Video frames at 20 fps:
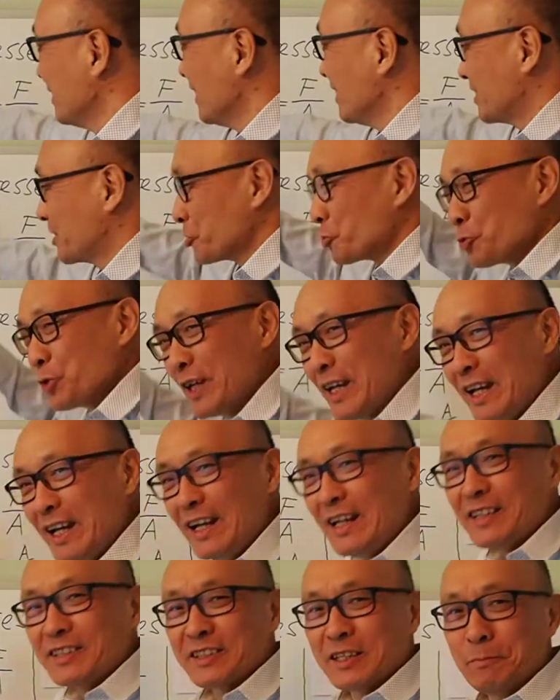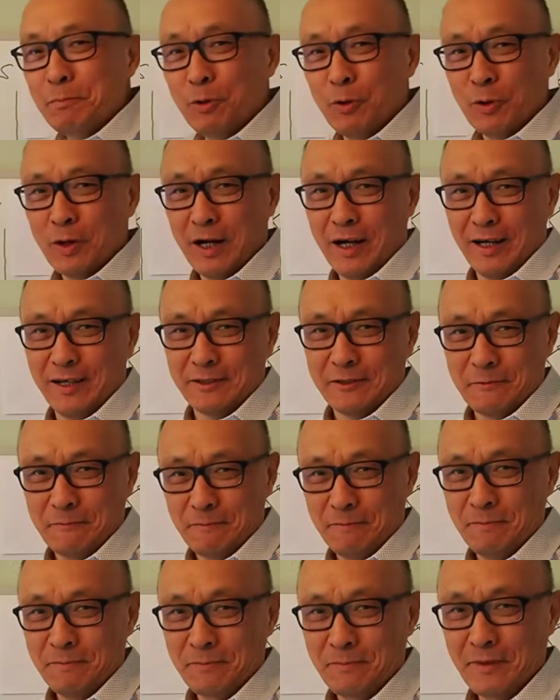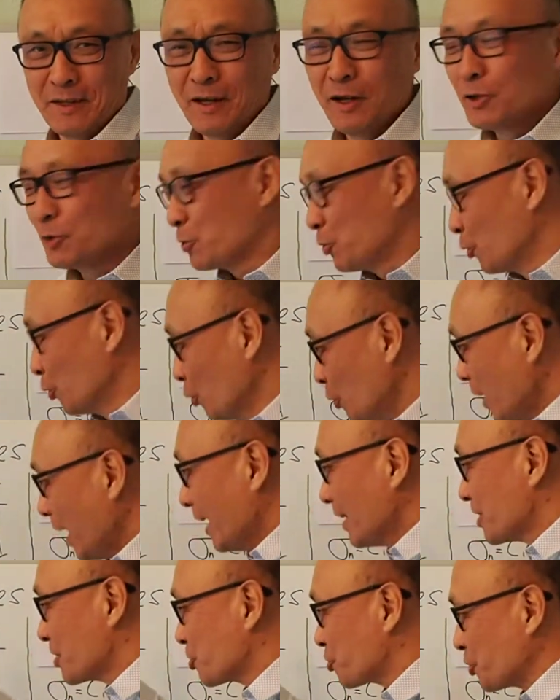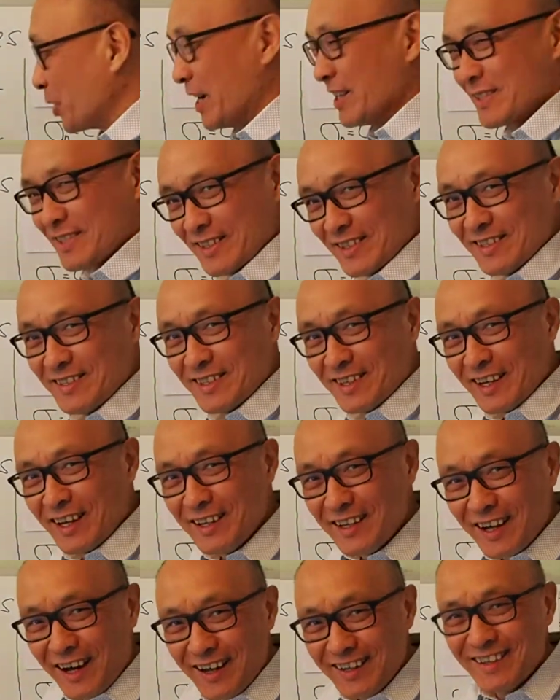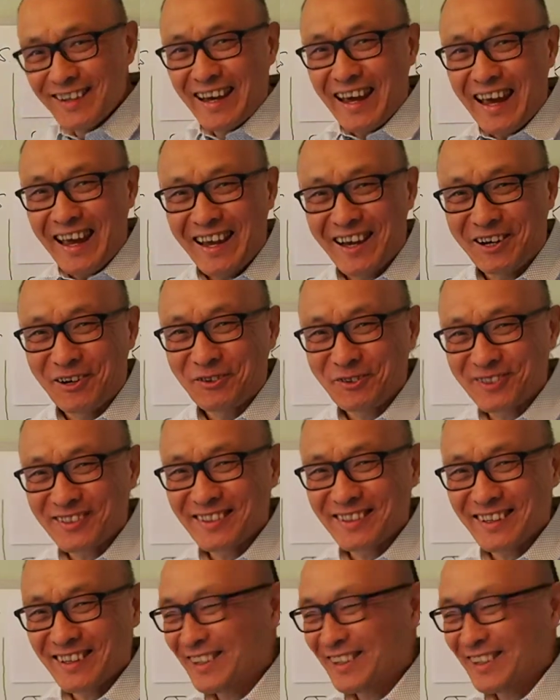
this really simple case, to look at stresses in other angles. Yeah?